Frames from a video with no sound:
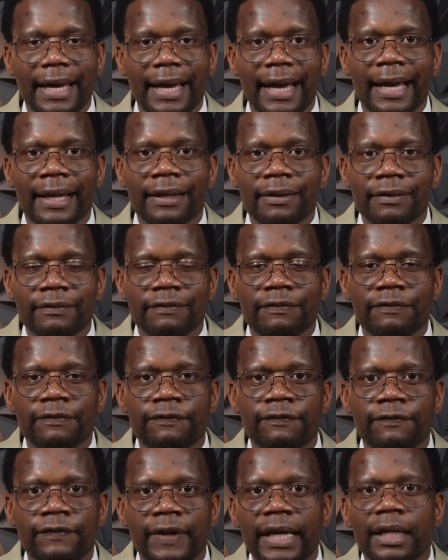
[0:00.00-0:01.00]

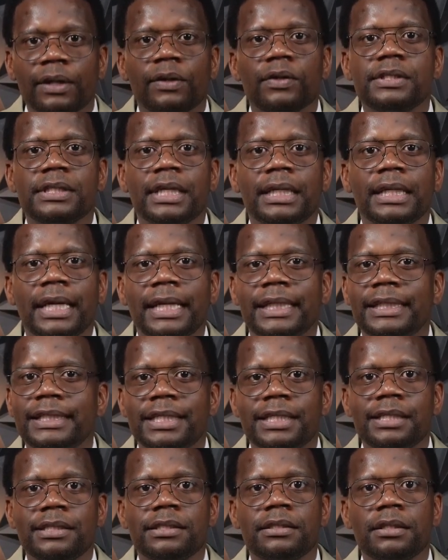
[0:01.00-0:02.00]
unveils and
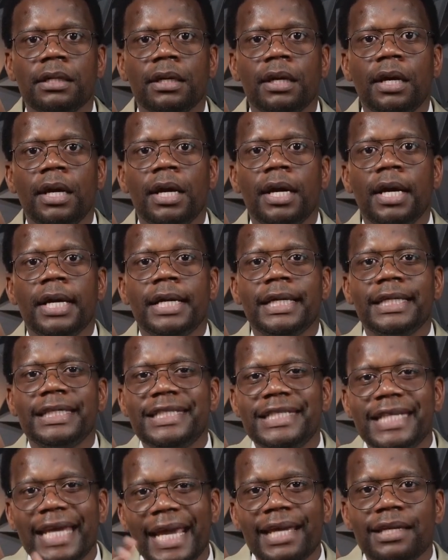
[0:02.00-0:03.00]
just
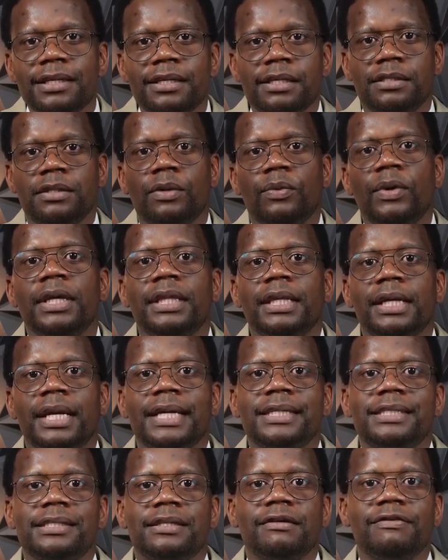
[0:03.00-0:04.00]
changes the way that
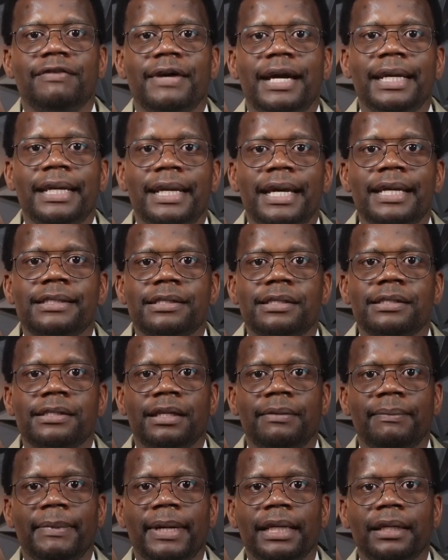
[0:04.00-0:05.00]
I see finances
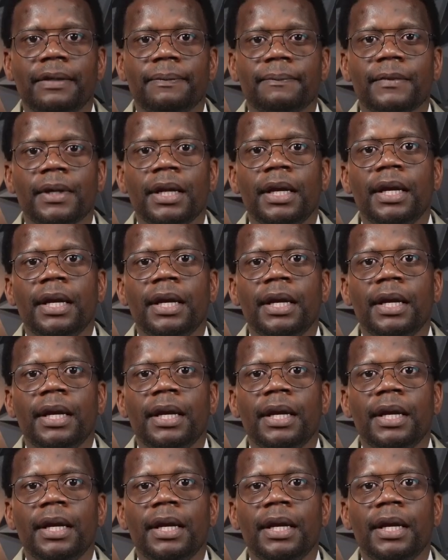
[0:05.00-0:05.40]
and money.